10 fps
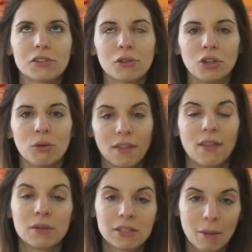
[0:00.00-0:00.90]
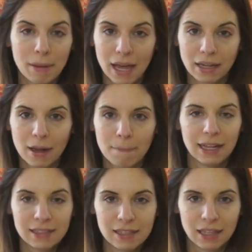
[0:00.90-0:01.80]
they're so cute. And then we saw Panda.
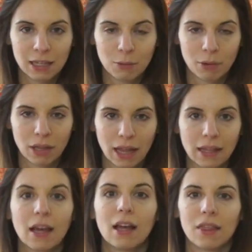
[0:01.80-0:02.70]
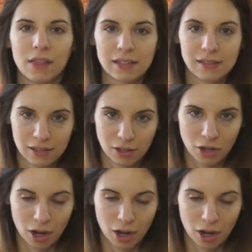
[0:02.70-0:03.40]
Instantly, we were like, this is our